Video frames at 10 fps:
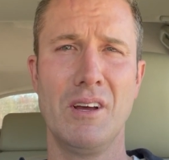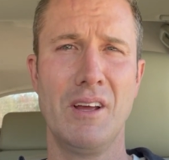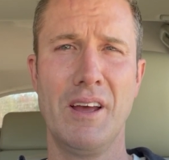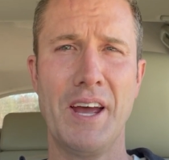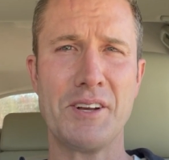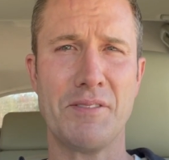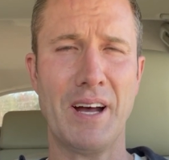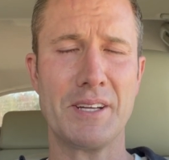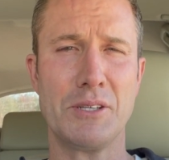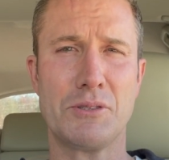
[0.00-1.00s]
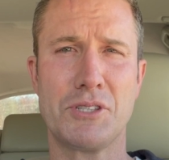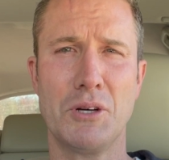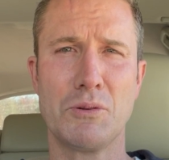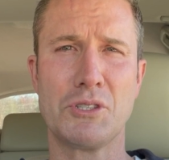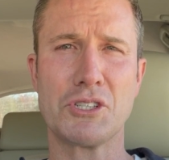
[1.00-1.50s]
and your values.
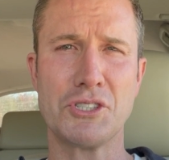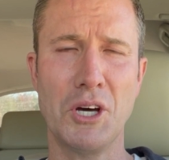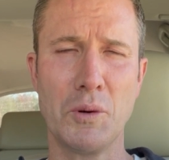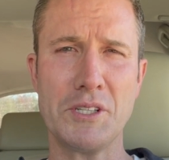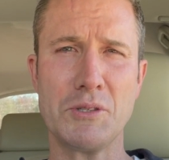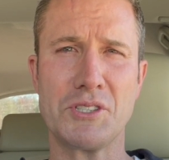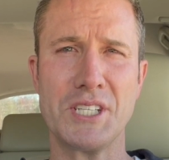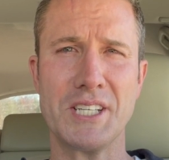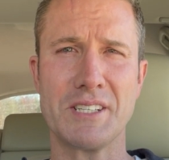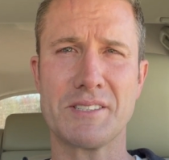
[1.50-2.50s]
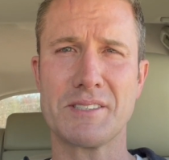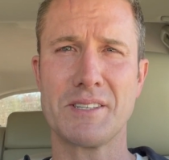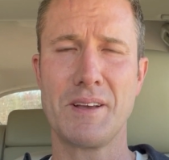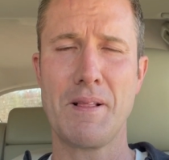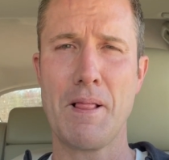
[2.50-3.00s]
So just know when you see us
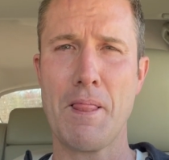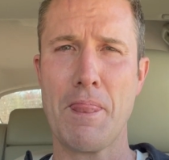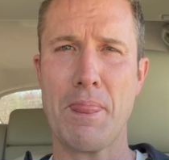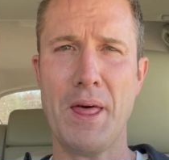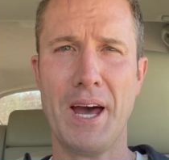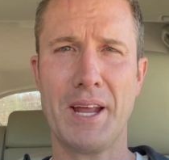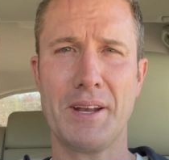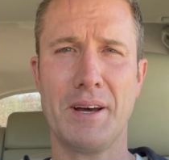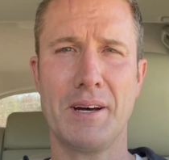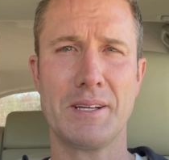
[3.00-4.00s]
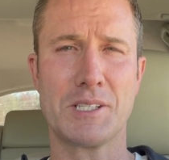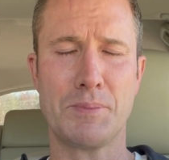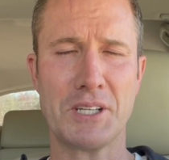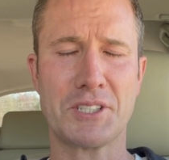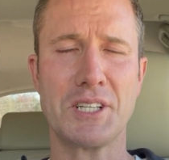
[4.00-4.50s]
that,
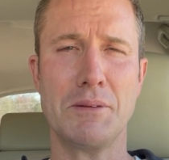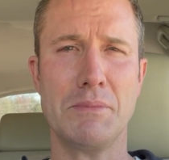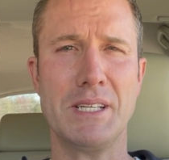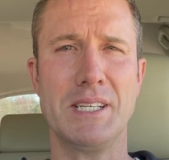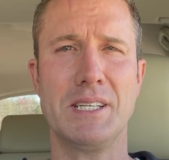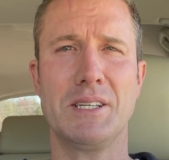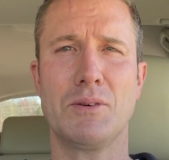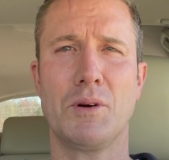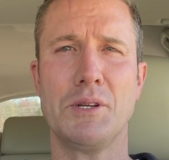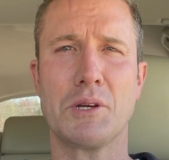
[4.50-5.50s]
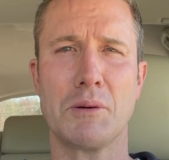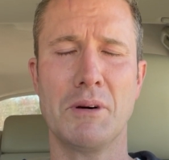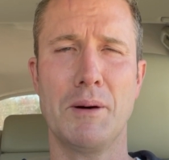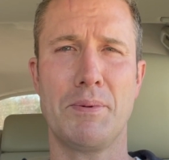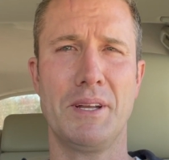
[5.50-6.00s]
especially to me, when you come
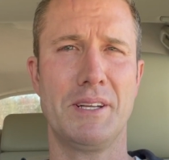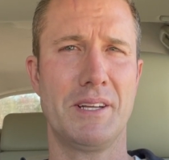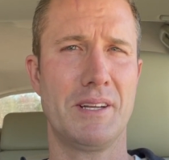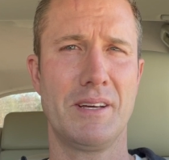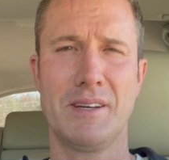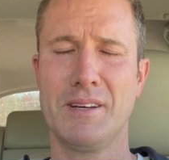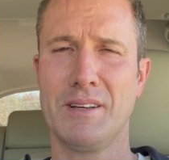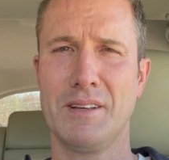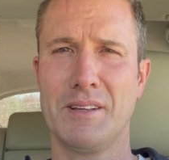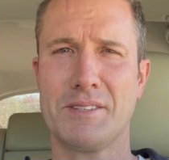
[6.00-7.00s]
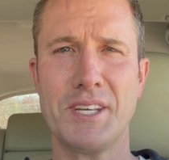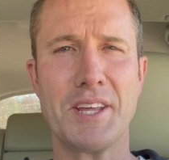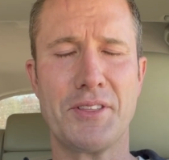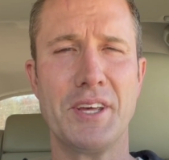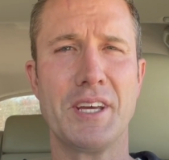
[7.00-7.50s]
up and say
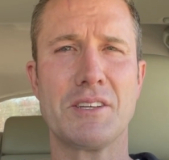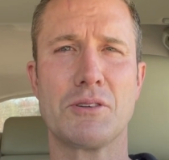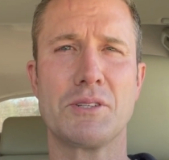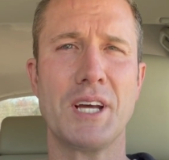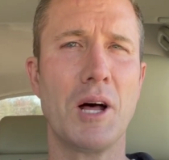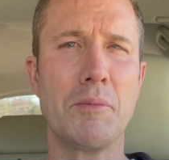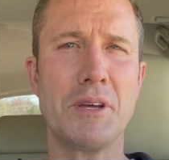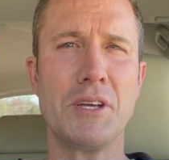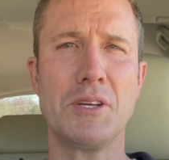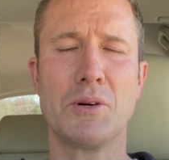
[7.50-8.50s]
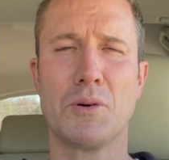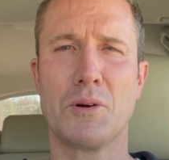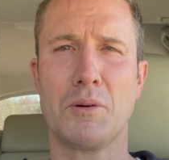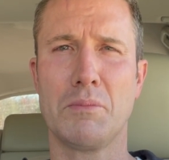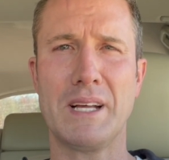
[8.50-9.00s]
things or tell me
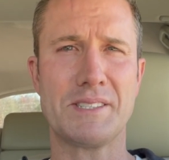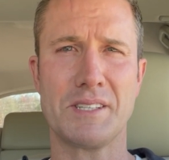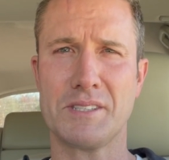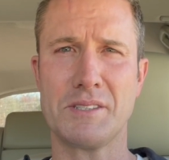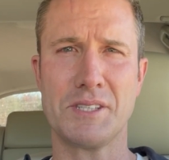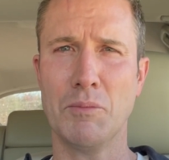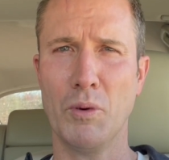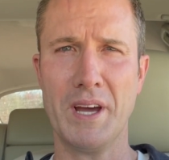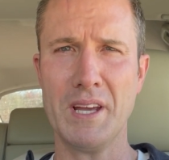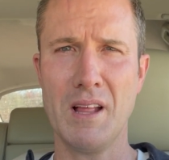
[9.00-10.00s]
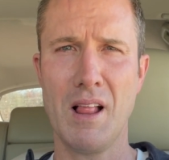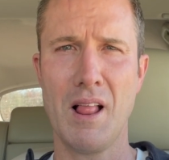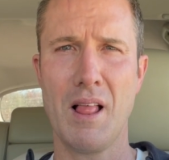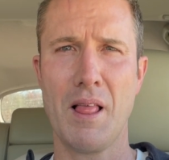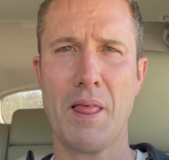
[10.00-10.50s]
or bless us in some way,
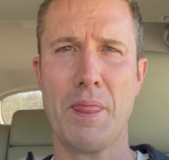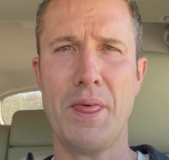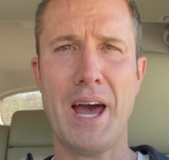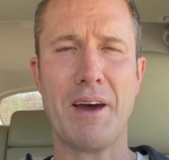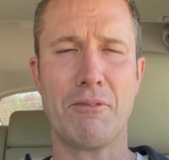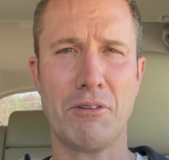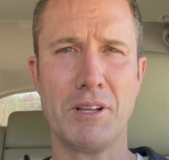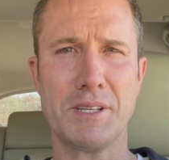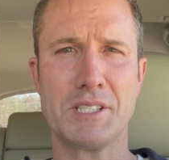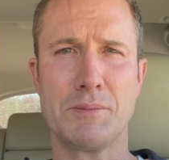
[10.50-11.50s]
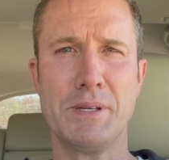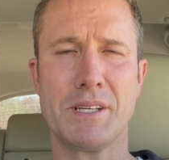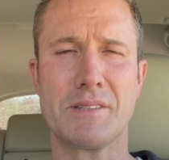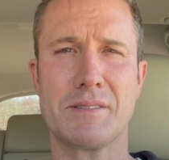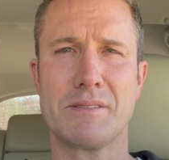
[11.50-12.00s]
that really
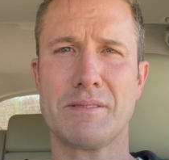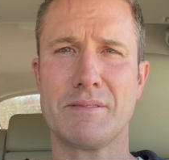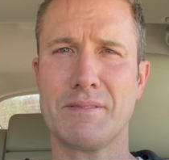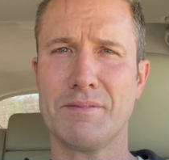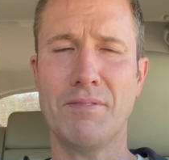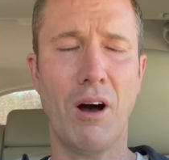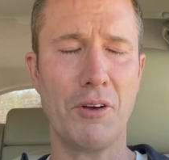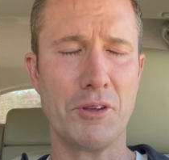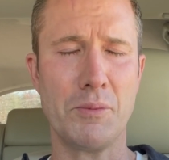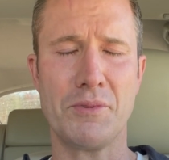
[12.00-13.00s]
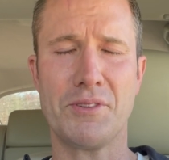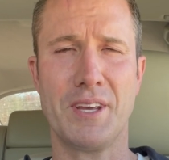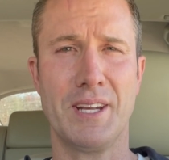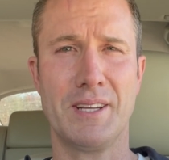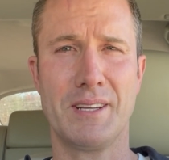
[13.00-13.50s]
speaks volumes.
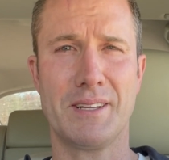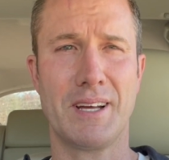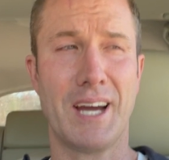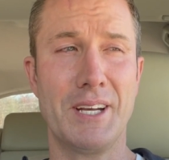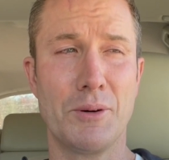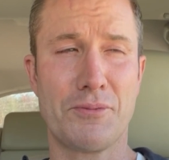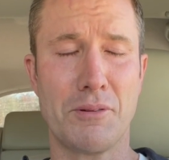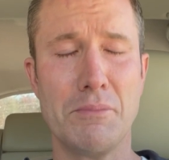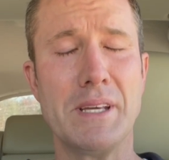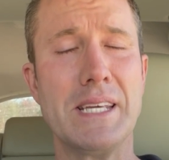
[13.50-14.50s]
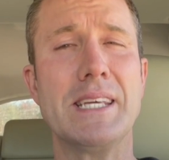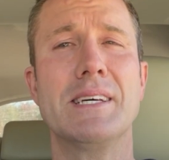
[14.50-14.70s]
And I know for me,